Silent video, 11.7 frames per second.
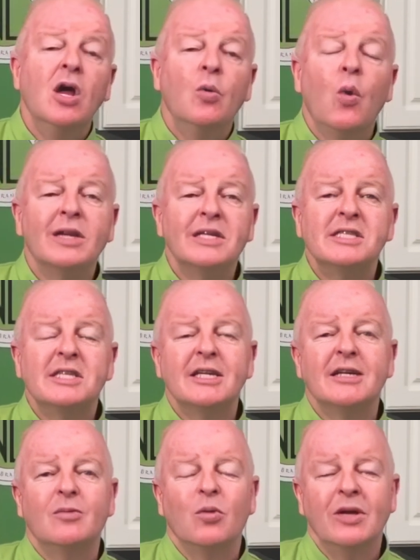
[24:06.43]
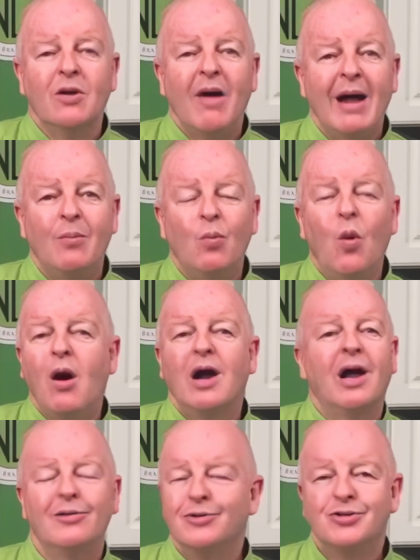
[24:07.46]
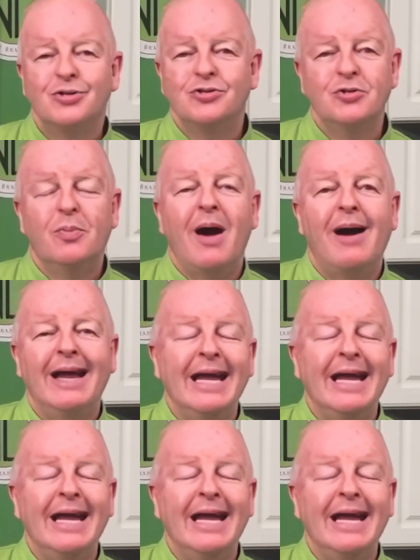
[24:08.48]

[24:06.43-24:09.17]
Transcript: what is the, you know, what colors should you buy?